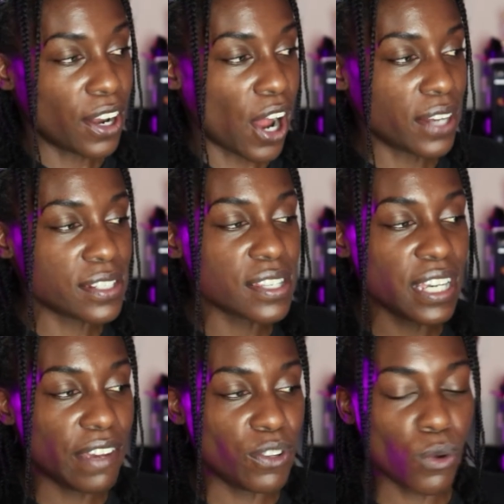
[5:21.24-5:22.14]
And
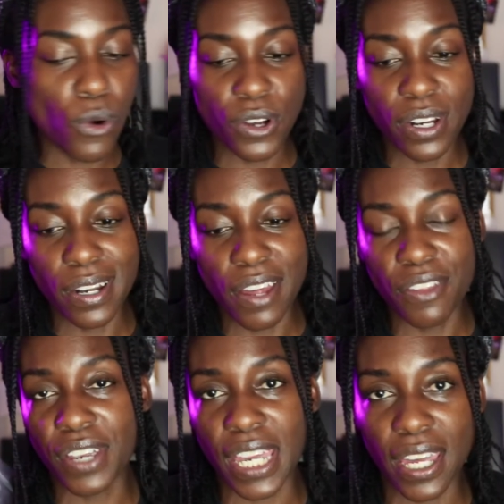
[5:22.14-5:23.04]
honestly, if you ordered
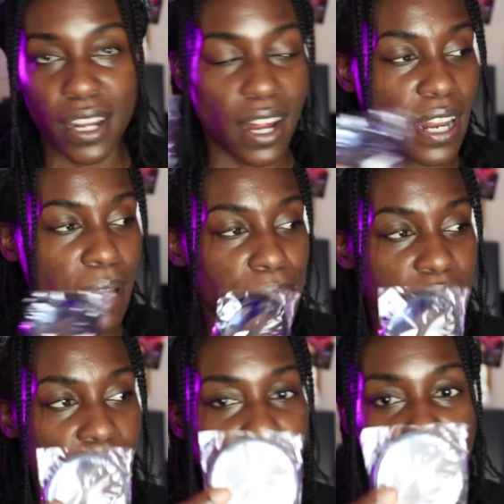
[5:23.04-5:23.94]
another kit on
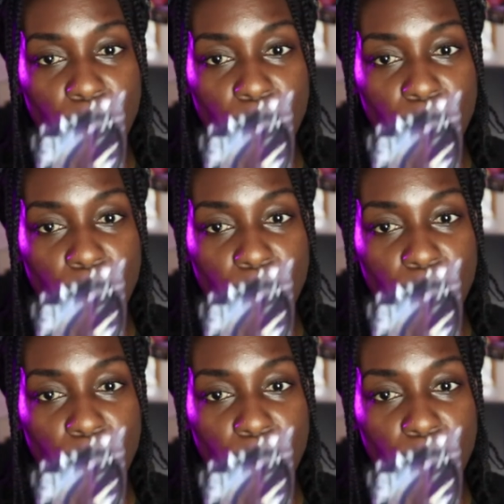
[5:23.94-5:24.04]
Amazon,